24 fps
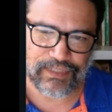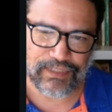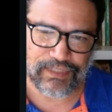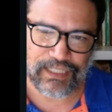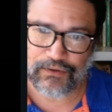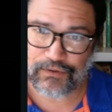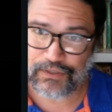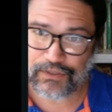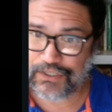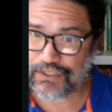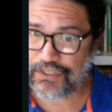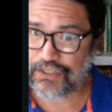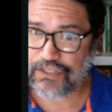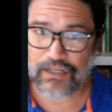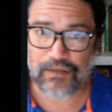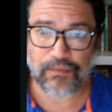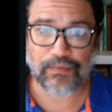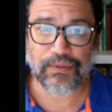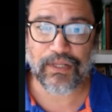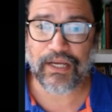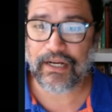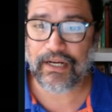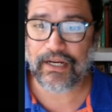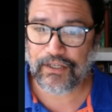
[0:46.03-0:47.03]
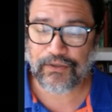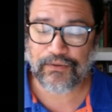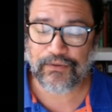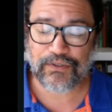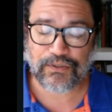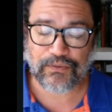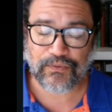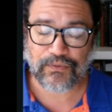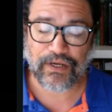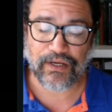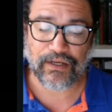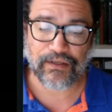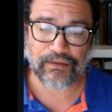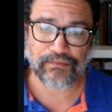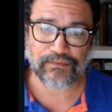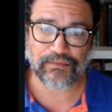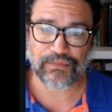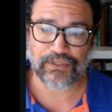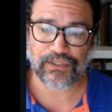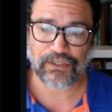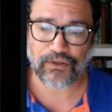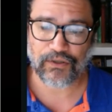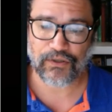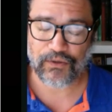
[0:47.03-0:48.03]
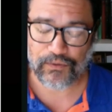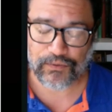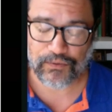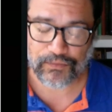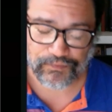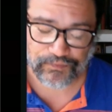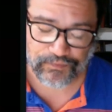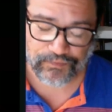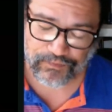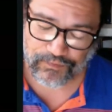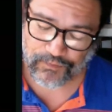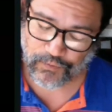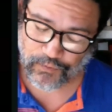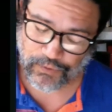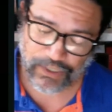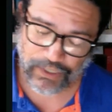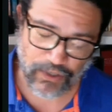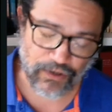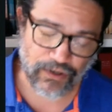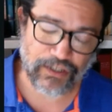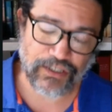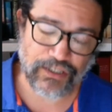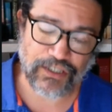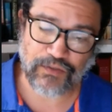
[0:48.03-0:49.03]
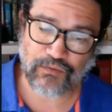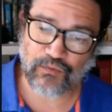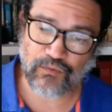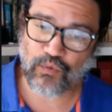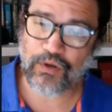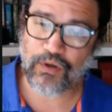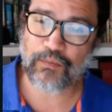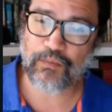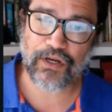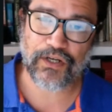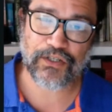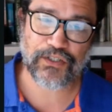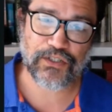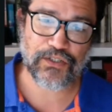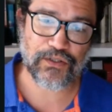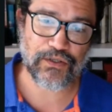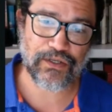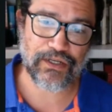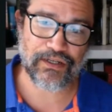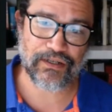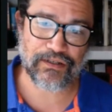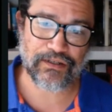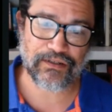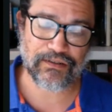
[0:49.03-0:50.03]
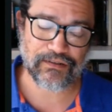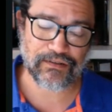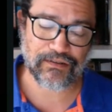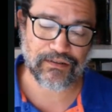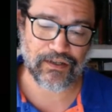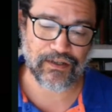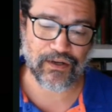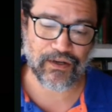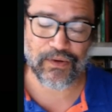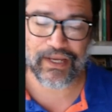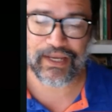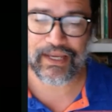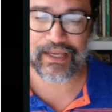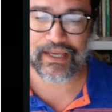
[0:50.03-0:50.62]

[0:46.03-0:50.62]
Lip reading: this is going to apply to you as well. So regardless of what brought you here, go ahead